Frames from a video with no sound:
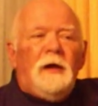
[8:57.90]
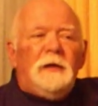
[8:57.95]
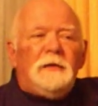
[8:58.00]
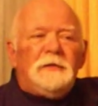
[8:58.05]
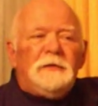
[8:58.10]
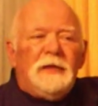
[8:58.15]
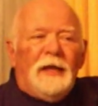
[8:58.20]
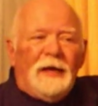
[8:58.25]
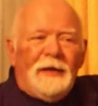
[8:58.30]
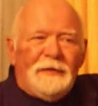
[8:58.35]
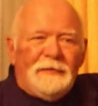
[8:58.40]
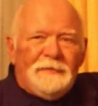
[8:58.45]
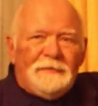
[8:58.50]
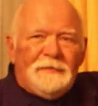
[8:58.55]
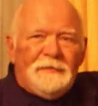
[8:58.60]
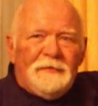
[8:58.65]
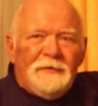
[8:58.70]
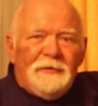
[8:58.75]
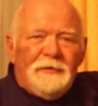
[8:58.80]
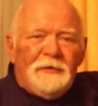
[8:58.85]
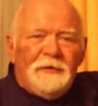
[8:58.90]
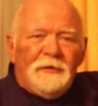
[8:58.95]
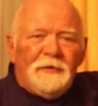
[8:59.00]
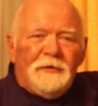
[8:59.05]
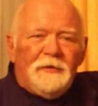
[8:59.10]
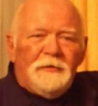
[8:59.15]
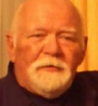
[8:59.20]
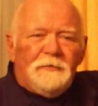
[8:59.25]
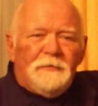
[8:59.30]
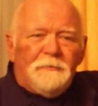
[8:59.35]
light
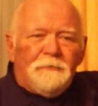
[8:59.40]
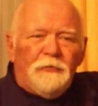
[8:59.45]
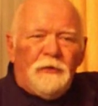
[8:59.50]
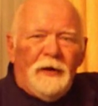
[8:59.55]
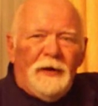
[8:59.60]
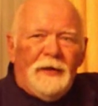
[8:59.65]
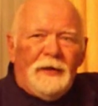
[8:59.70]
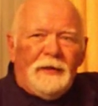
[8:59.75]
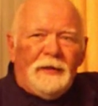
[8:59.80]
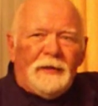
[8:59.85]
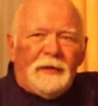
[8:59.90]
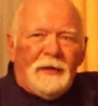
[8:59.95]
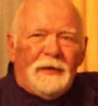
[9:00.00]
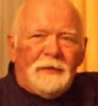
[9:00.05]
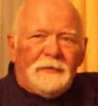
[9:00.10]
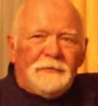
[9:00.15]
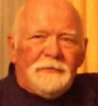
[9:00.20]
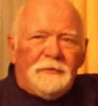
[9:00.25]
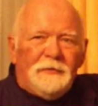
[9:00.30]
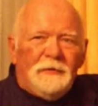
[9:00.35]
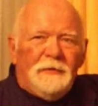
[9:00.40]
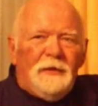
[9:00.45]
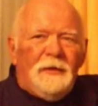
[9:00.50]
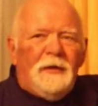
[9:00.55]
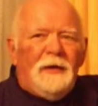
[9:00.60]
here, the praying candle,